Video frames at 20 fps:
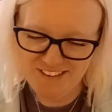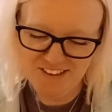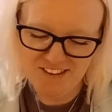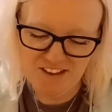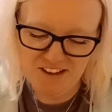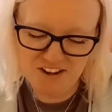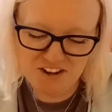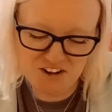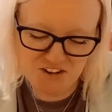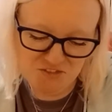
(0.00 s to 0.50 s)

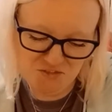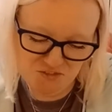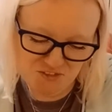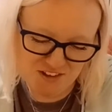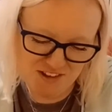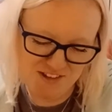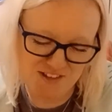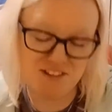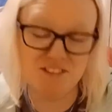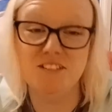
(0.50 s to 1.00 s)
I don't
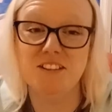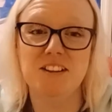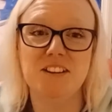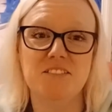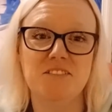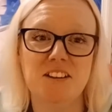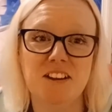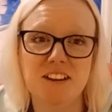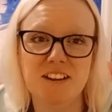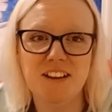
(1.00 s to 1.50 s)
think so
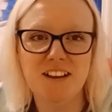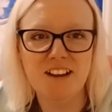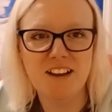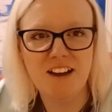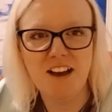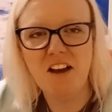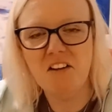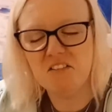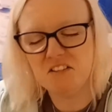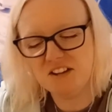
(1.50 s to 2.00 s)
anyway.
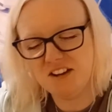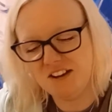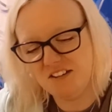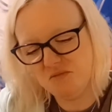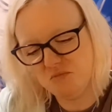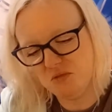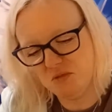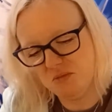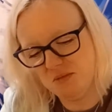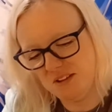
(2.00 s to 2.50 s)
I'll read it out
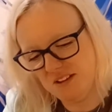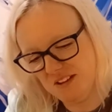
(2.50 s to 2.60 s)
properly